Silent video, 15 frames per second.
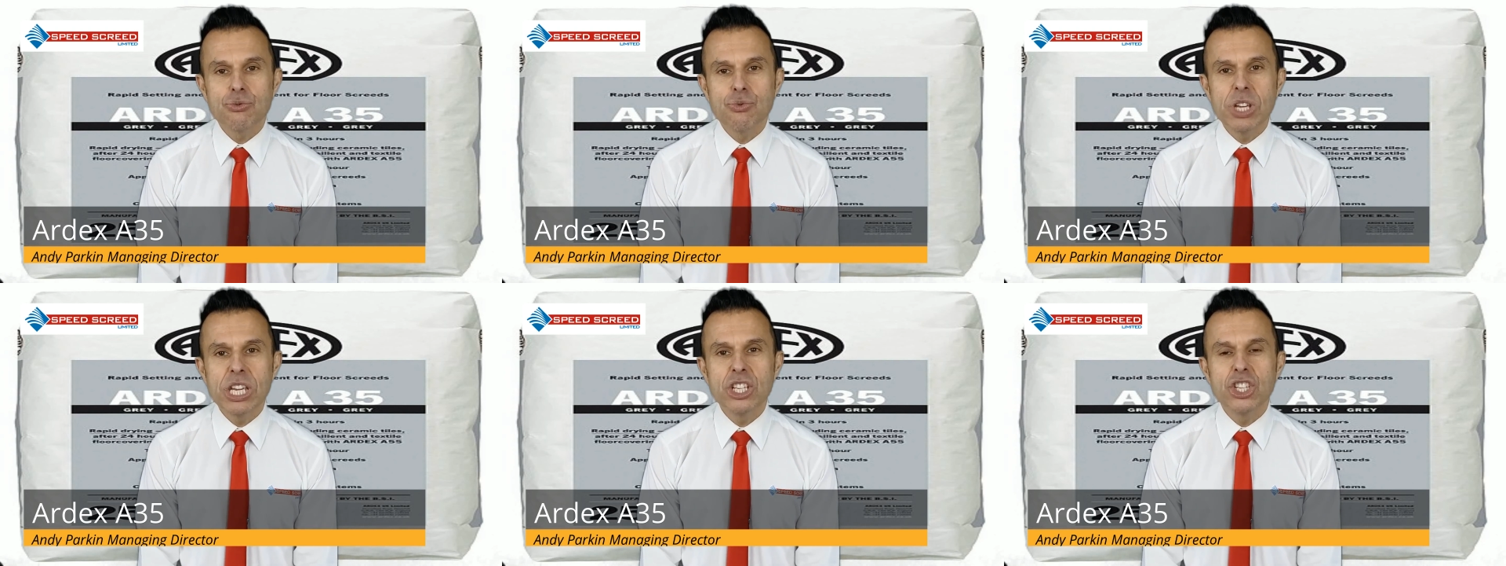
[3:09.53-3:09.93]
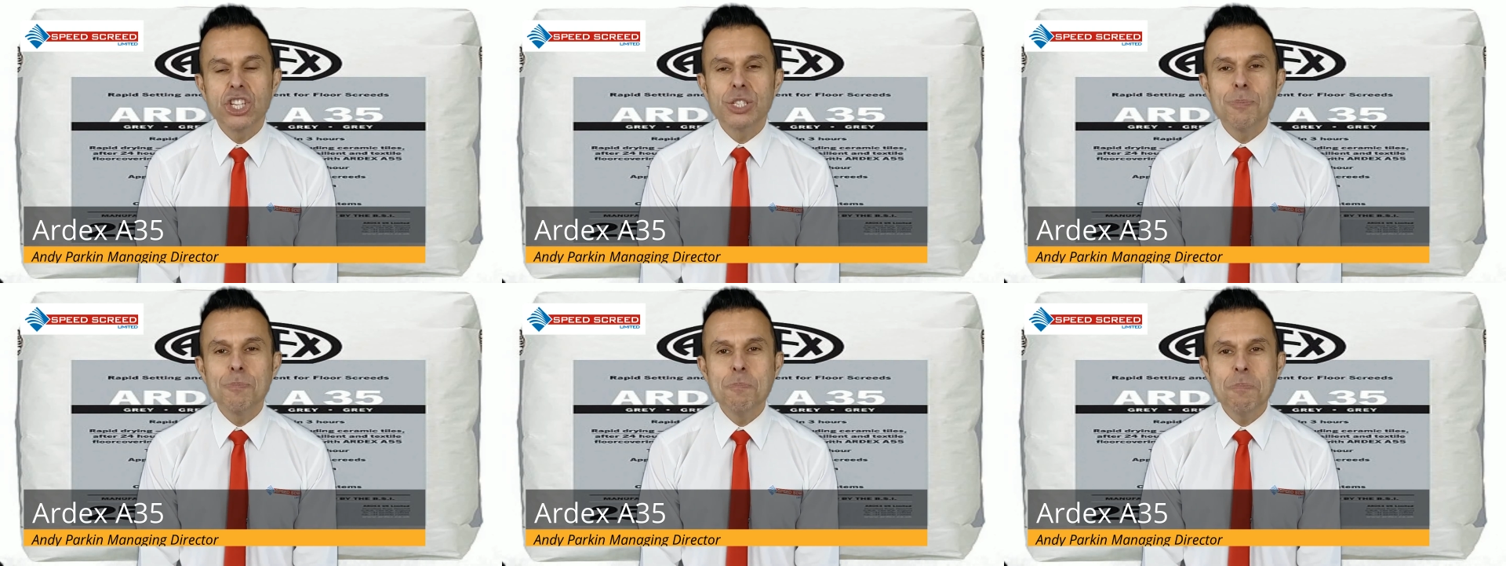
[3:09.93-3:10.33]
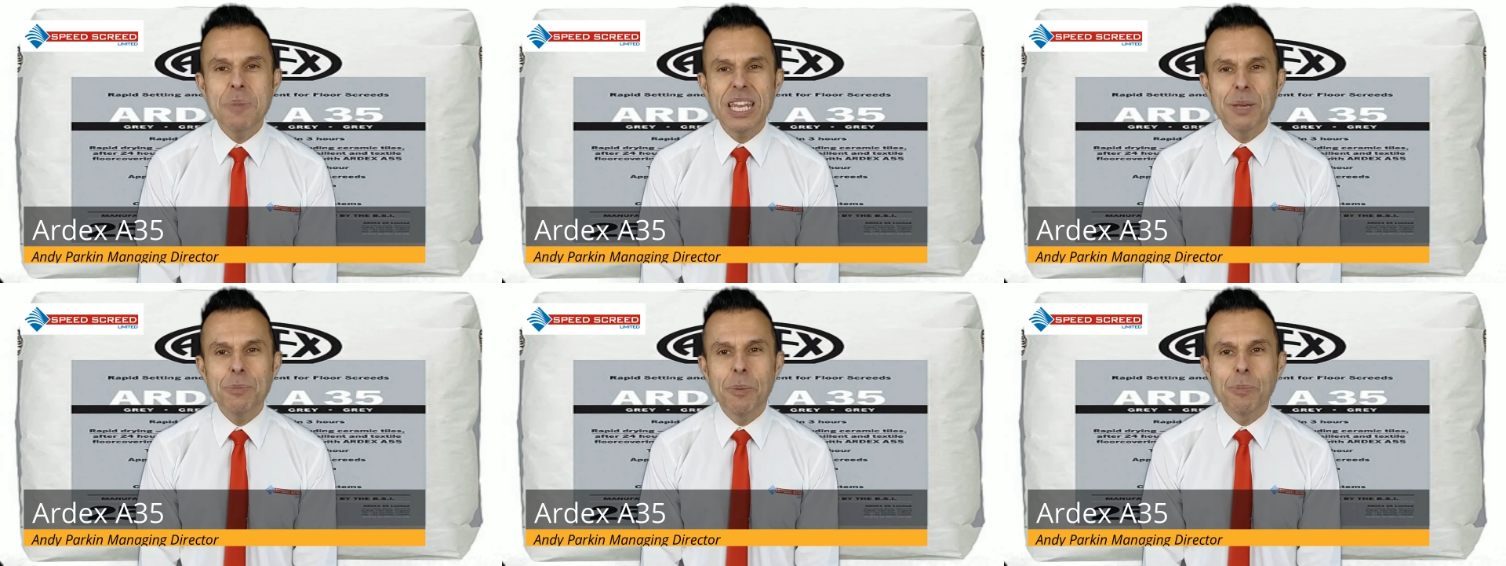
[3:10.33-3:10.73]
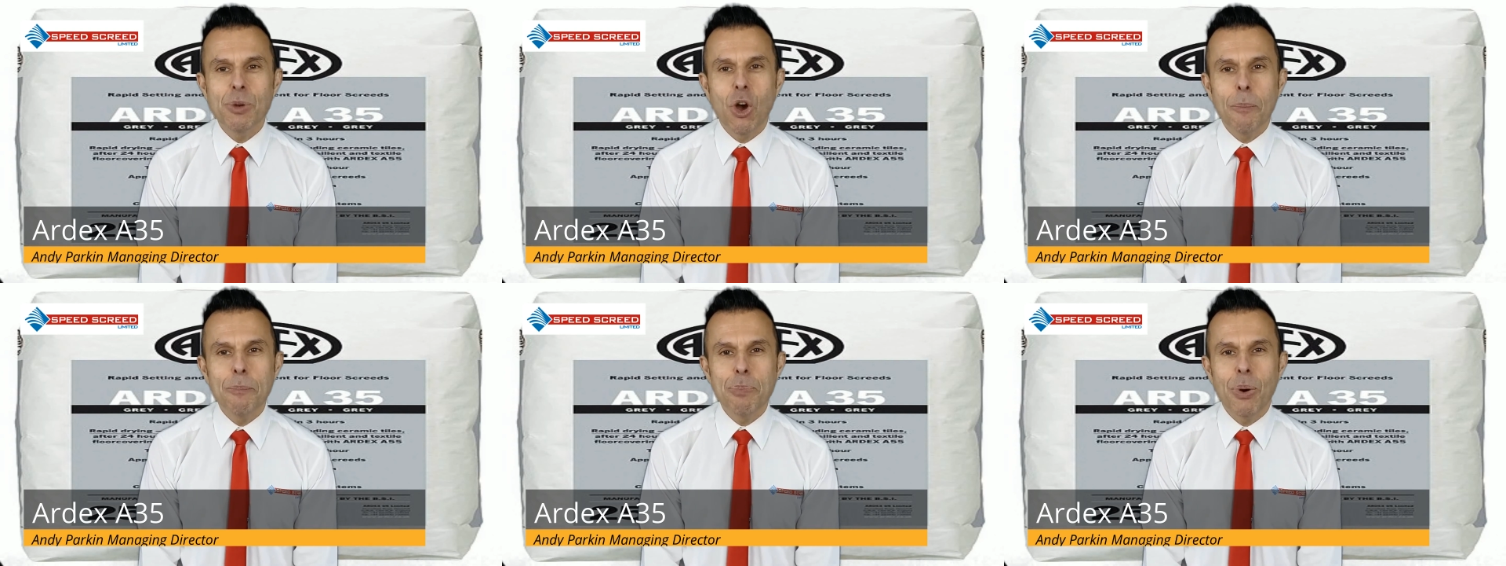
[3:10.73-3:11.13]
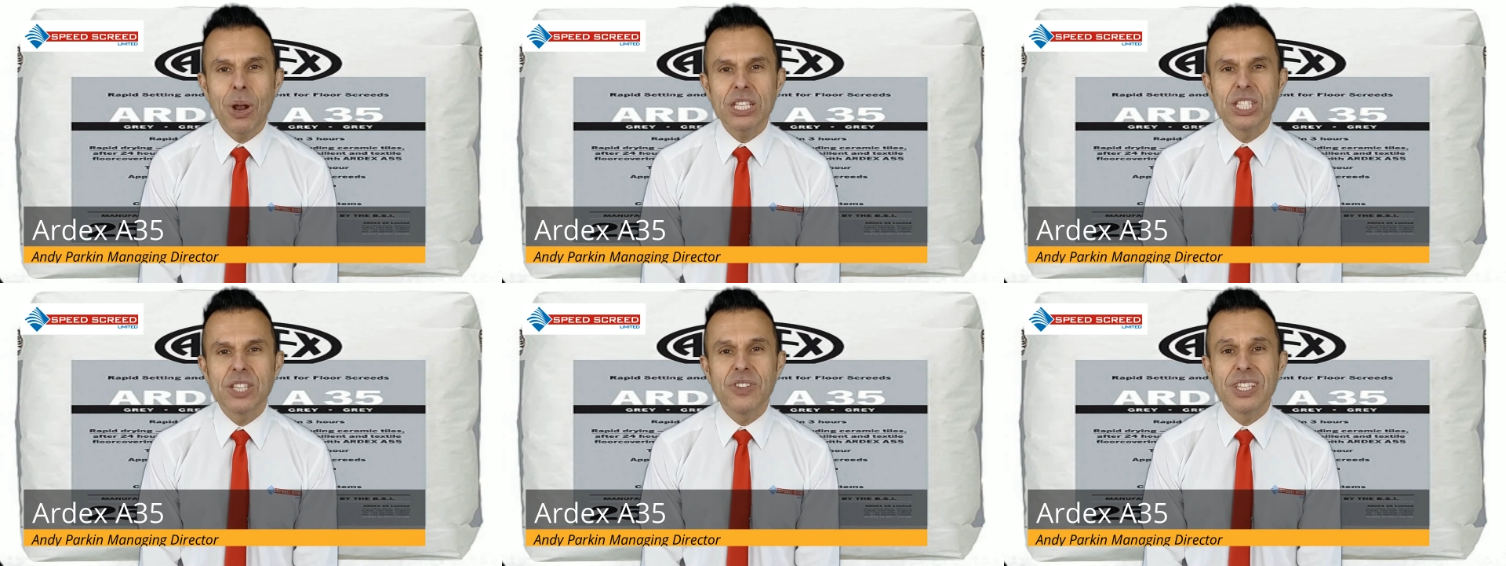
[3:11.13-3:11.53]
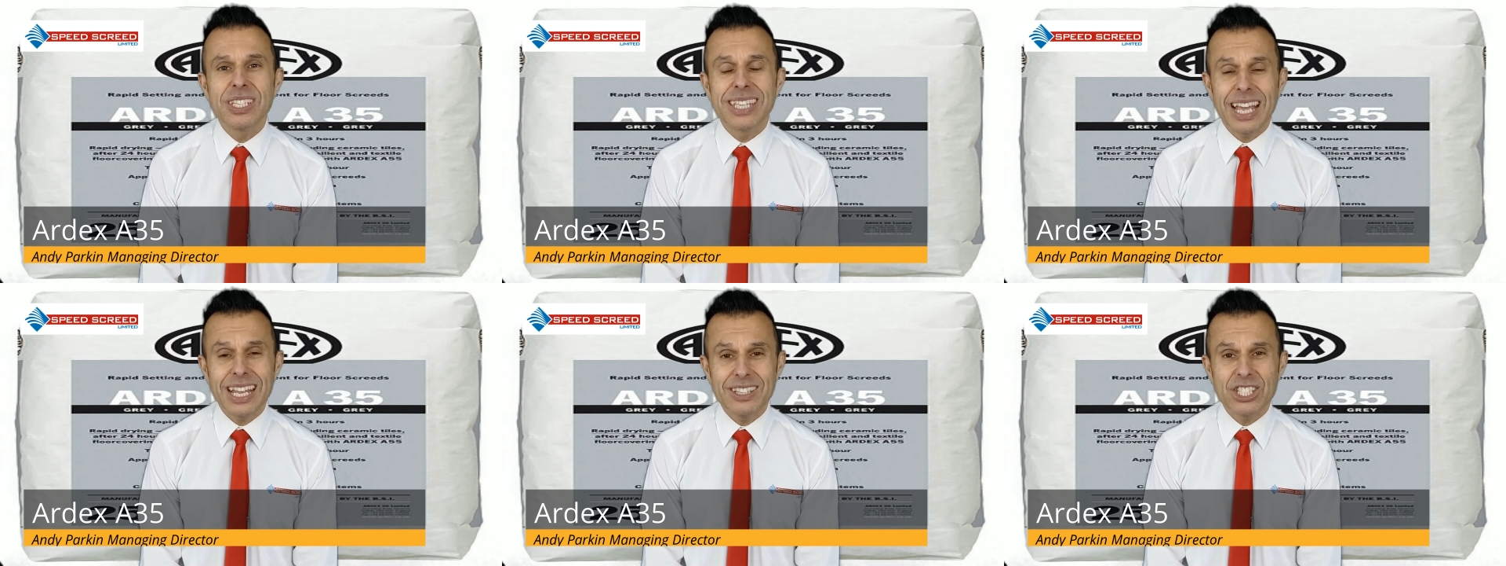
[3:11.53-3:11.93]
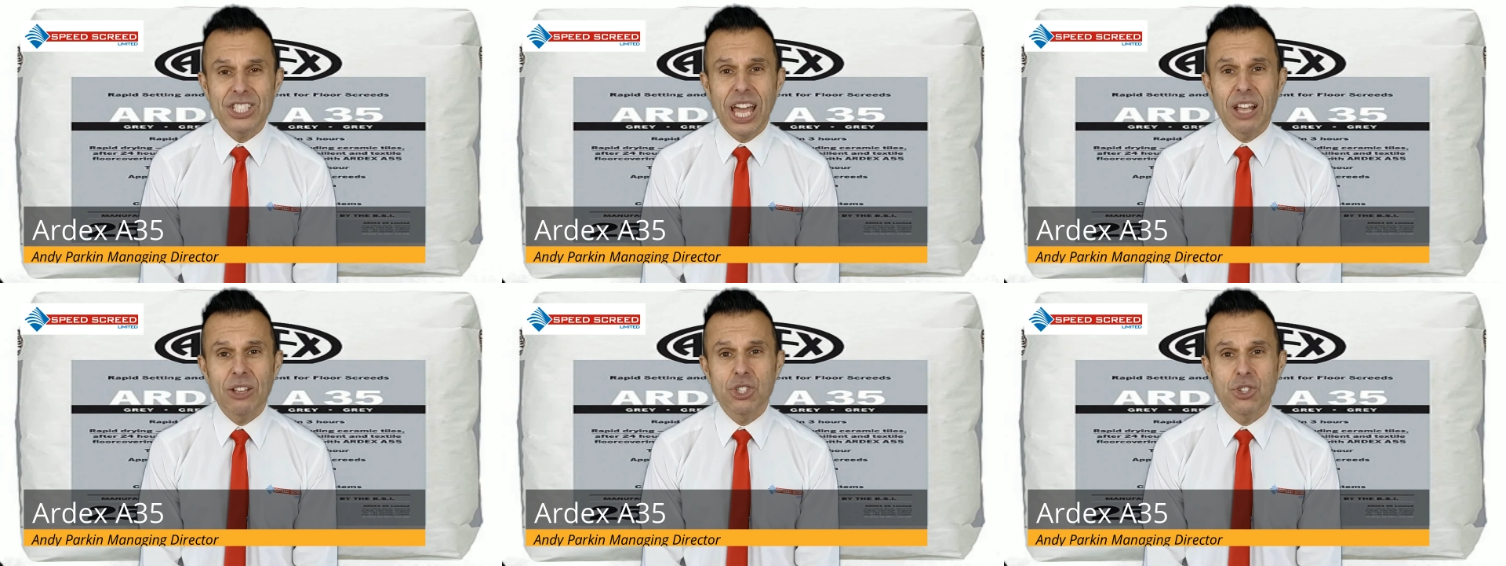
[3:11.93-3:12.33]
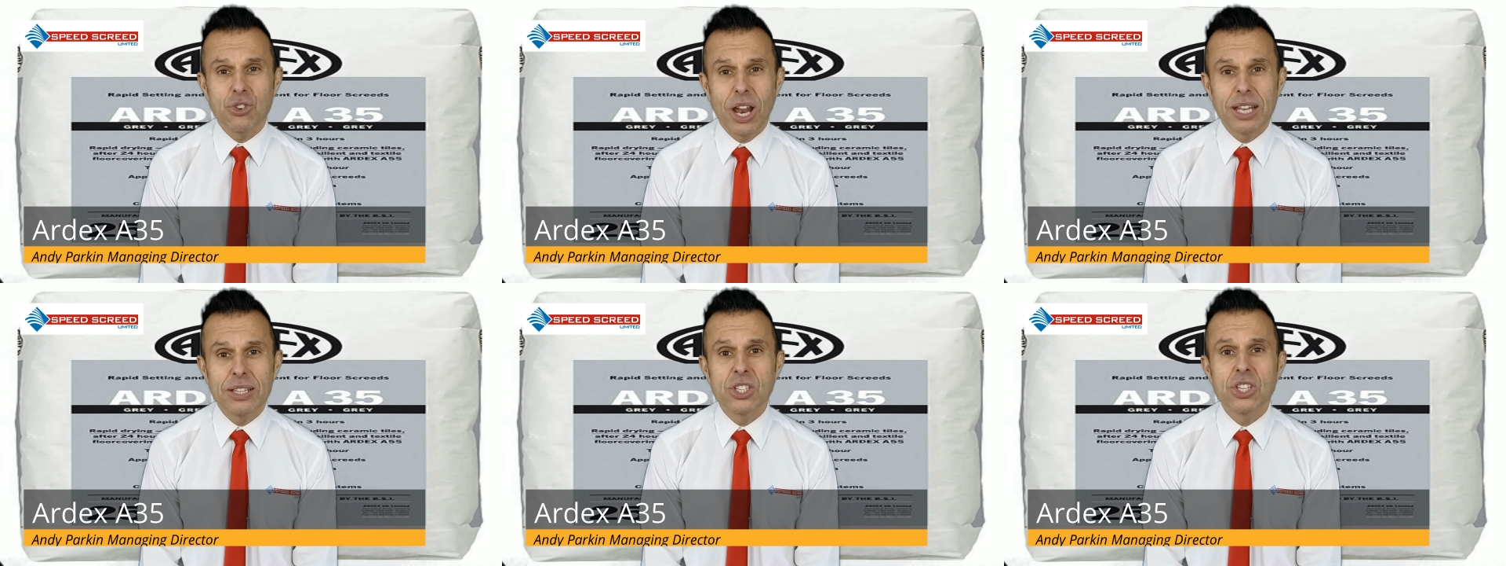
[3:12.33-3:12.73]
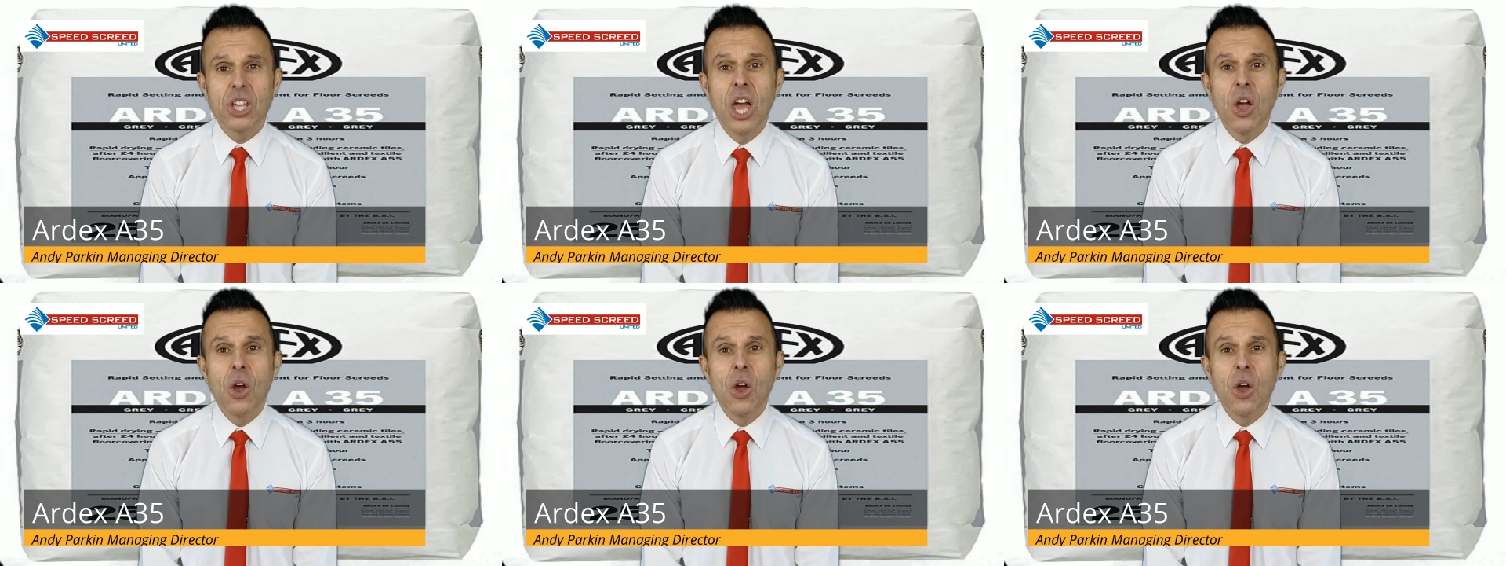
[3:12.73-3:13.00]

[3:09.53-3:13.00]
reaches minimum compressive and tensile strengths